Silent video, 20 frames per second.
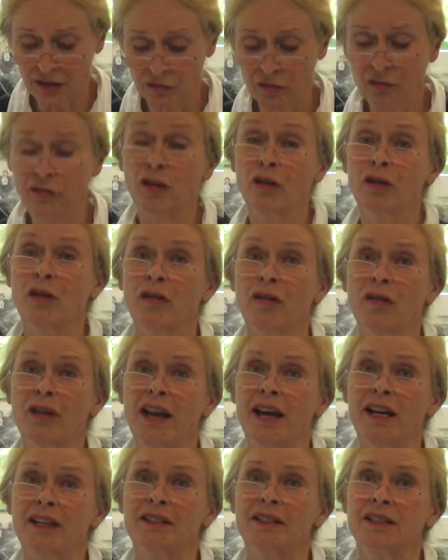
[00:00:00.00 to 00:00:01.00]
follow the
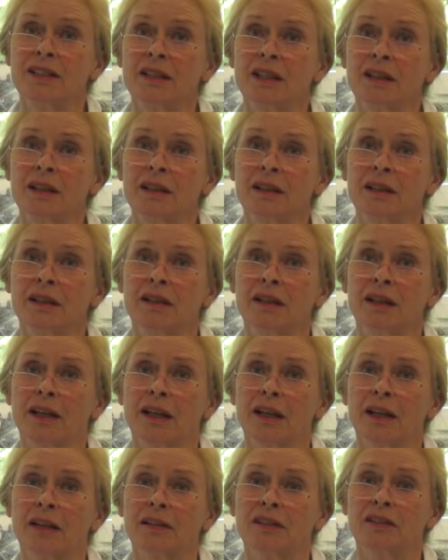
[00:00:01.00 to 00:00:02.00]
idea
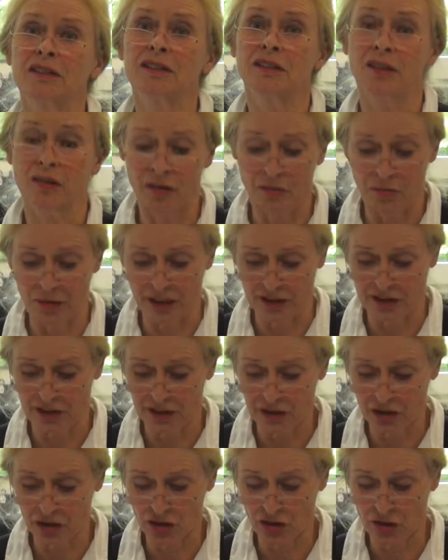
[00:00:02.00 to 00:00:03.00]
and the
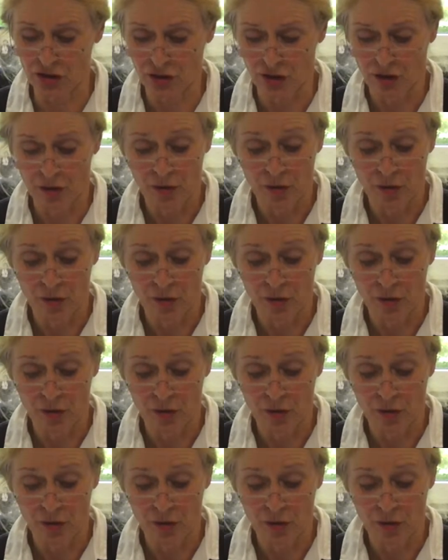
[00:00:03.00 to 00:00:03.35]
message